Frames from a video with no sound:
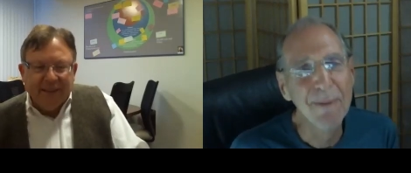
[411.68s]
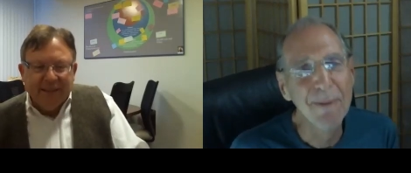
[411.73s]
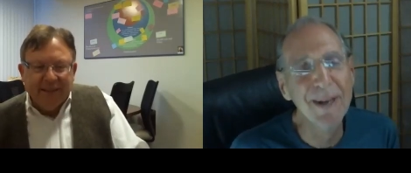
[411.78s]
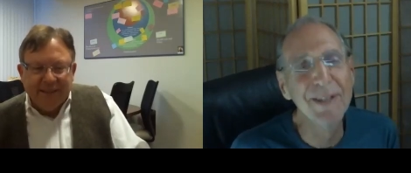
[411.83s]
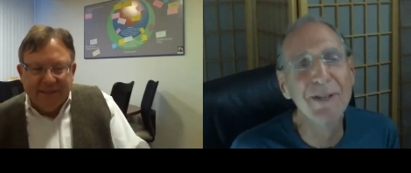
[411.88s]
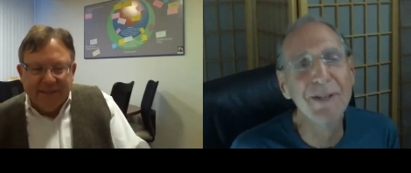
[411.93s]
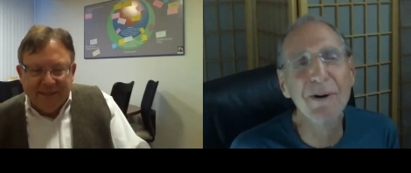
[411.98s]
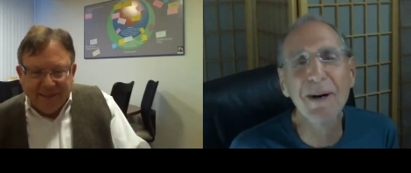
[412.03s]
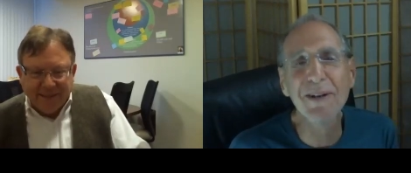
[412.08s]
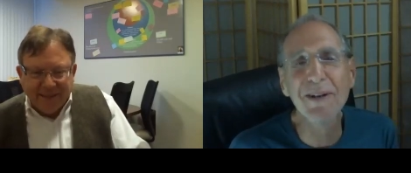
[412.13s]

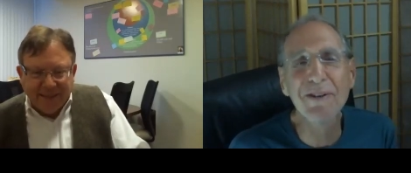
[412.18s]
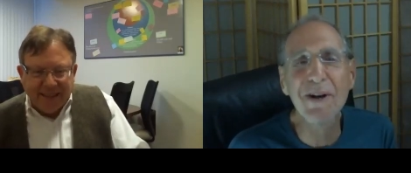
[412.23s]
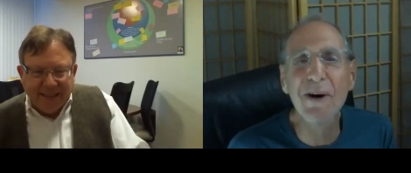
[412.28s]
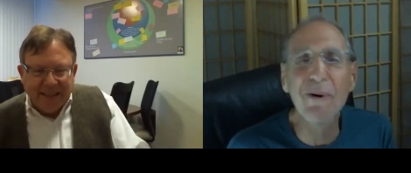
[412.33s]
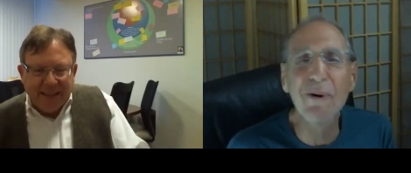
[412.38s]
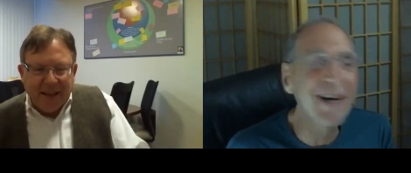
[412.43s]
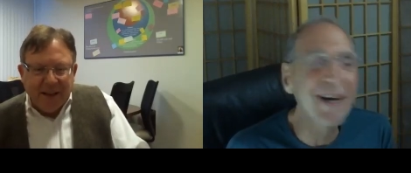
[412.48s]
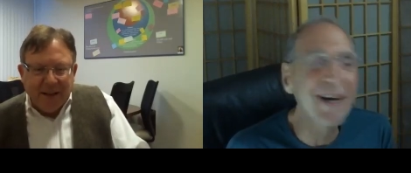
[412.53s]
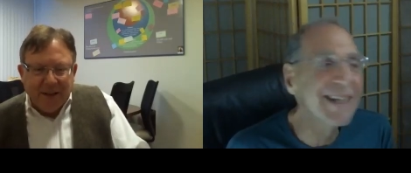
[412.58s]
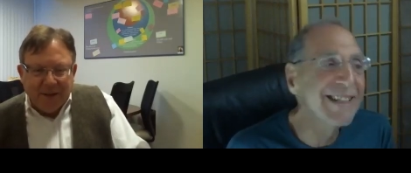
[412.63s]
Speaker 1: but you had
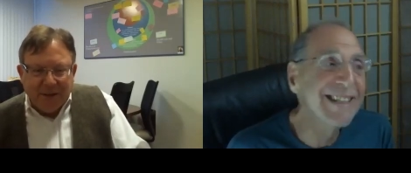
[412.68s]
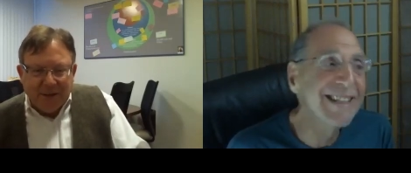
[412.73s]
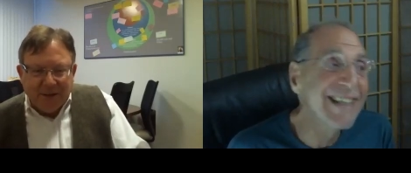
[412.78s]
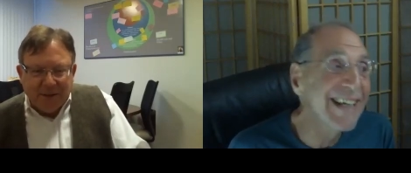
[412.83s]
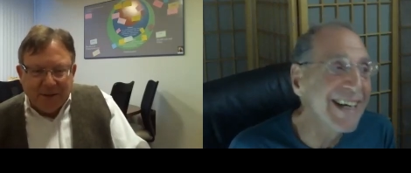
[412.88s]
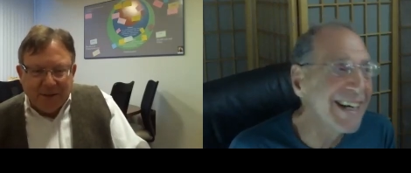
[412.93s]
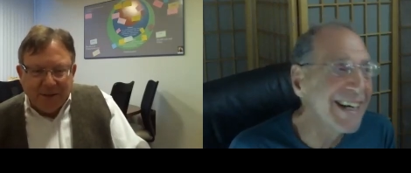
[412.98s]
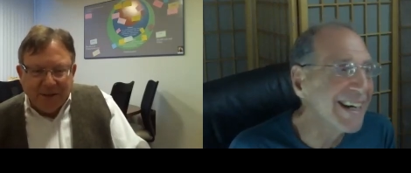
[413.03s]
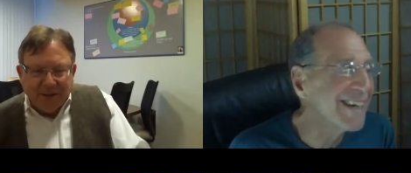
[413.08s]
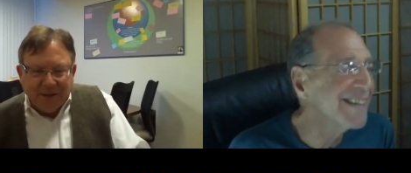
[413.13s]
no
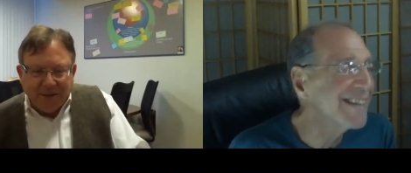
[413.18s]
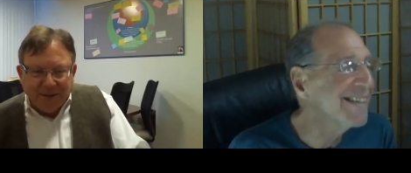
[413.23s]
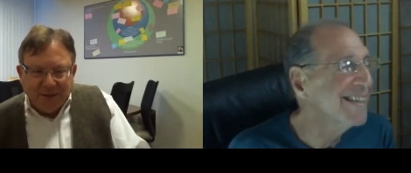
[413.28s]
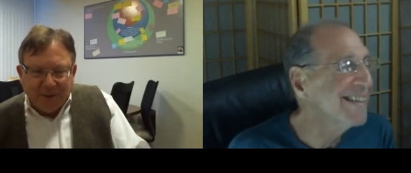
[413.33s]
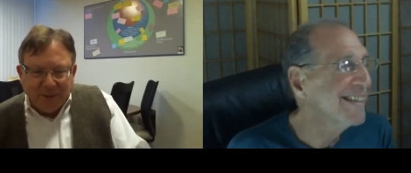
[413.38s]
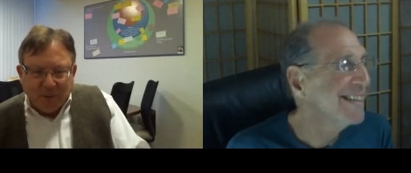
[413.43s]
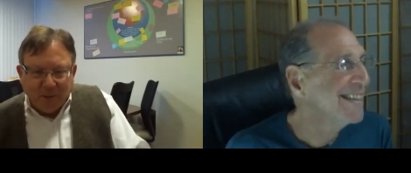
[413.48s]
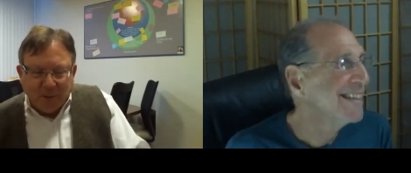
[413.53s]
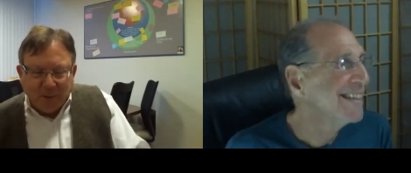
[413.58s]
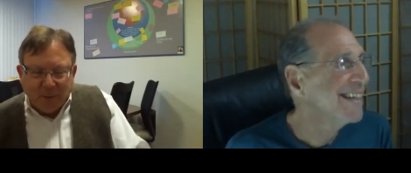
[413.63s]
idea.
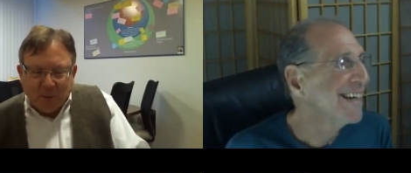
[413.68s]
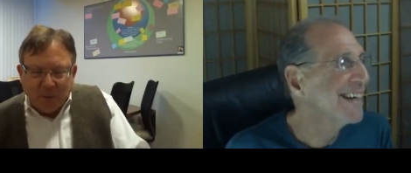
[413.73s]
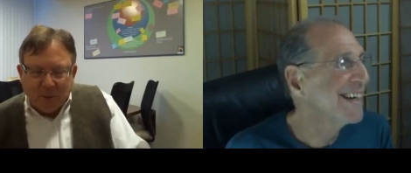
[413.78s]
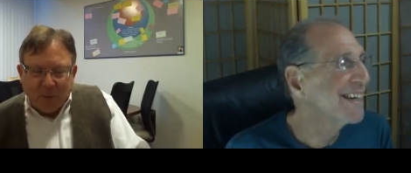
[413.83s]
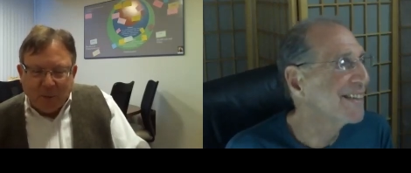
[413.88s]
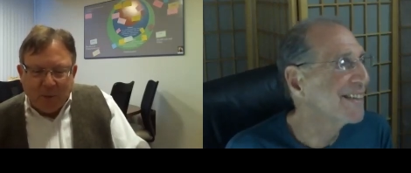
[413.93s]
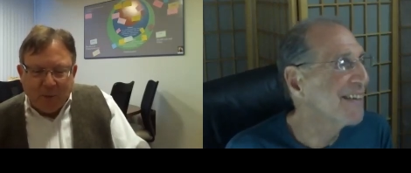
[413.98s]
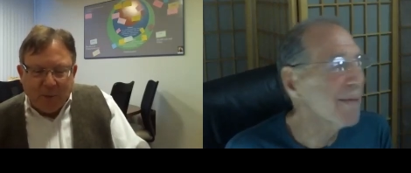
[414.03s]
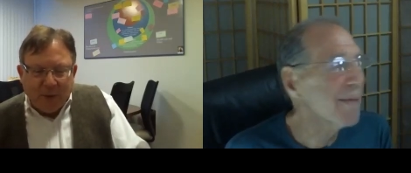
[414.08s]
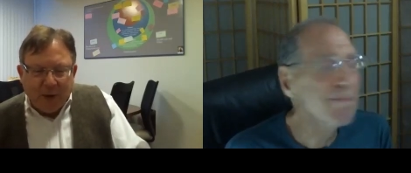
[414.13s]

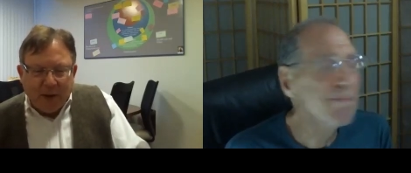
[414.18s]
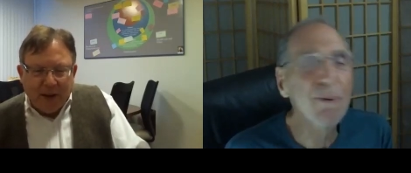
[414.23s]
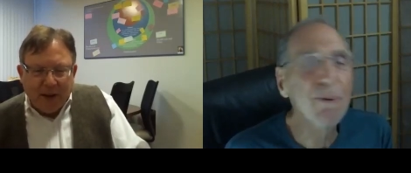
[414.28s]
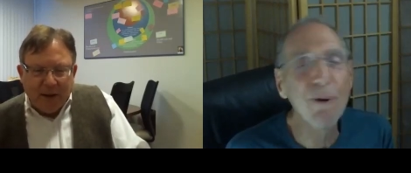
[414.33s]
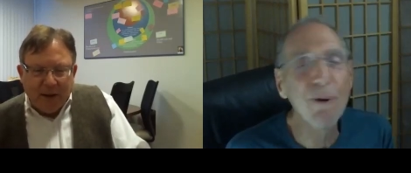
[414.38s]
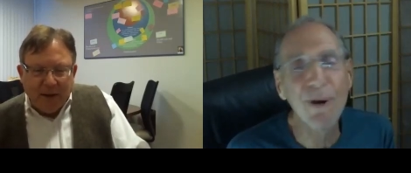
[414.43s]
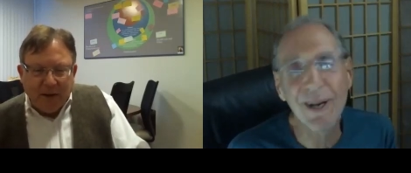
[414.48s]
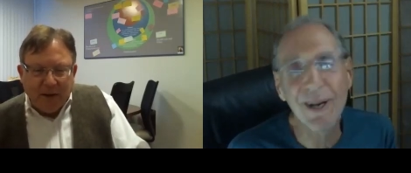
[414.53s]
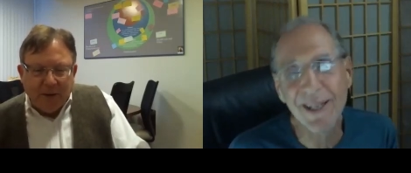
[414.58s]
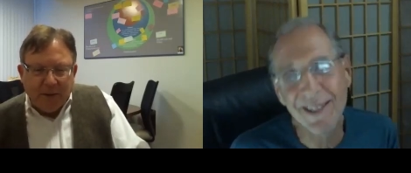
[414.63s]
And at that
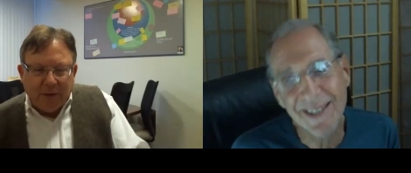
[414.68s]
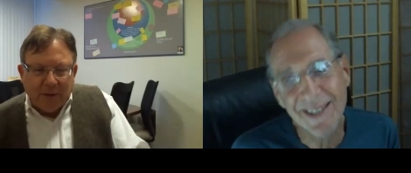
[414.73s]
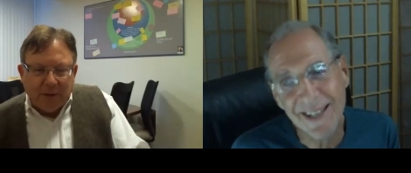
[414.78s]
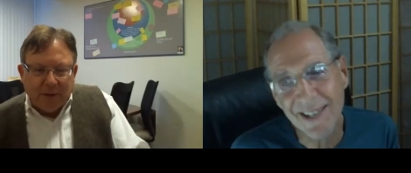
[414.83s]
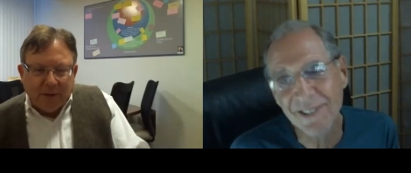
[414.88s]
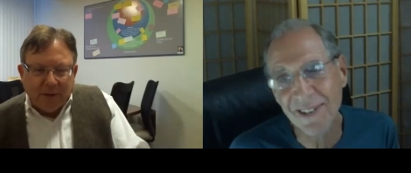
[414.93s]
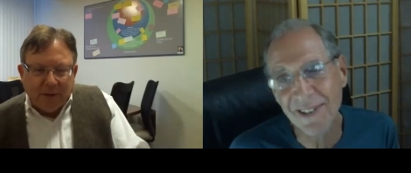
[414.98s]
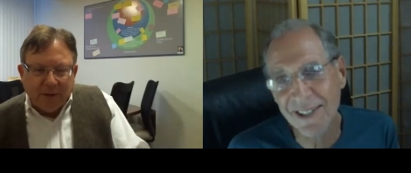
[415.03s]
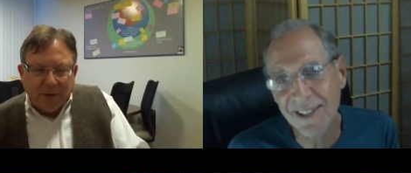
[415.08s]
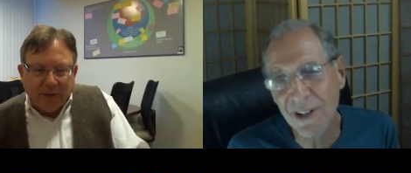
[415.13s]
point,
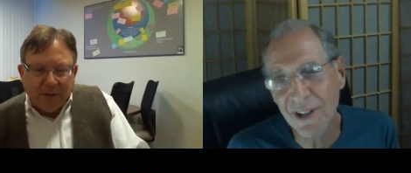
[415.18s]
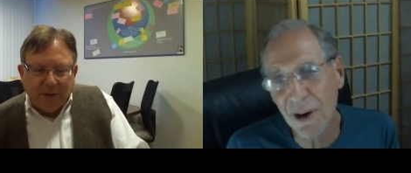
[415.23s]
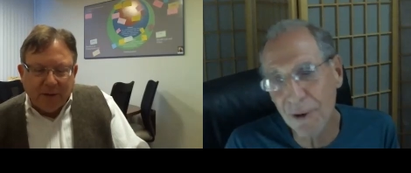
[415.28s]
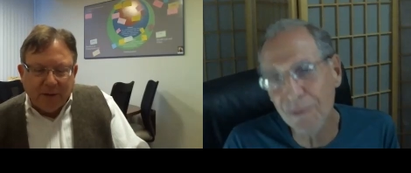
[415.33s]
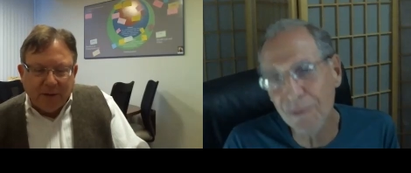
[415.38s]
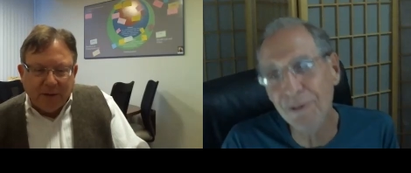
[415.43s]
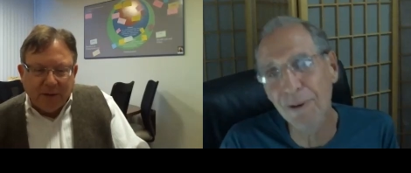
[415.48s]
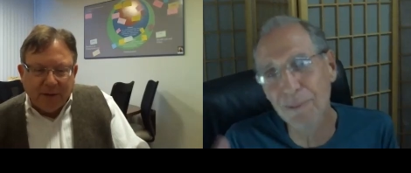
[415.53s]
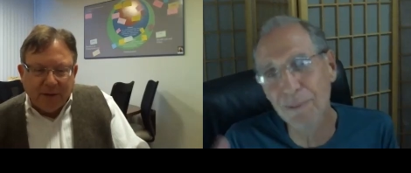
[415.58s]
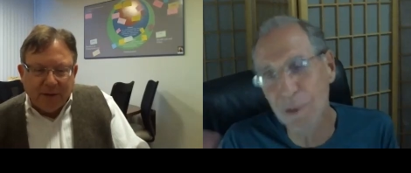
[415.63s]
as I
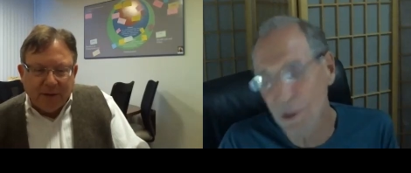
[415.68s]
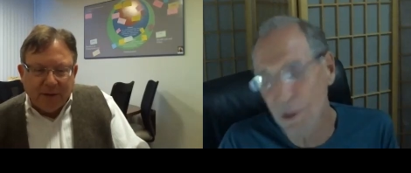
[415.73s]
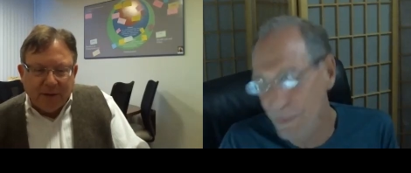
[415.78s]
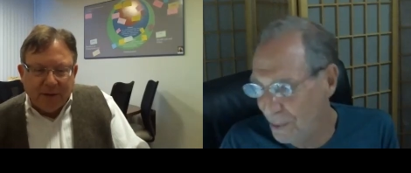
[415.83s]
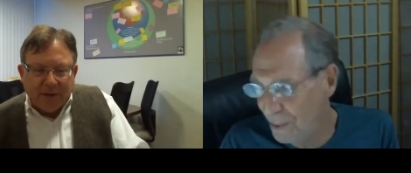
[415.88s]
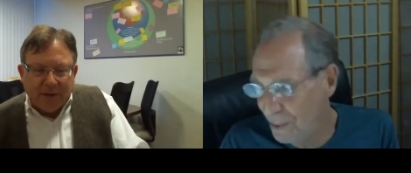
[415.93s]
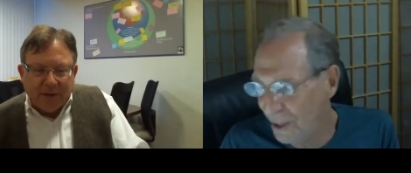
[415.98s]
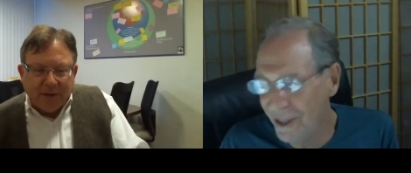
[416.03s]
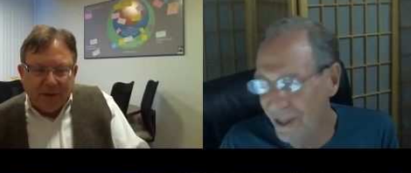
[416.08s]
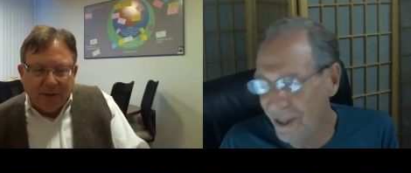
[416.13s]
know from your
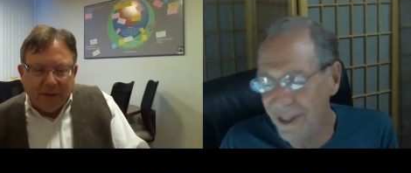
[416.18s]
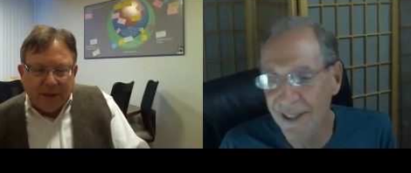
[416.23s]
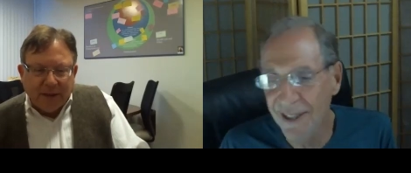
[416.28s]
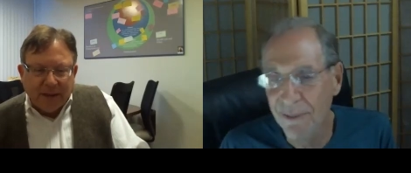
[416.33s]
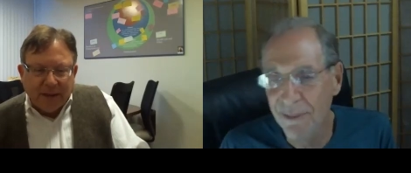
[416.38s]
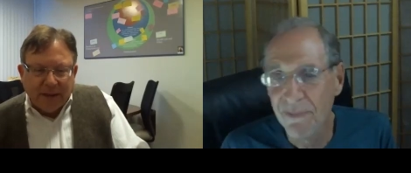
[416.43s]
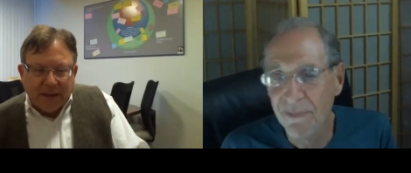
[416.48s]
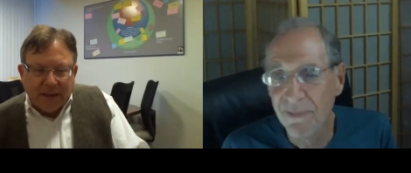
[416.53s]
book,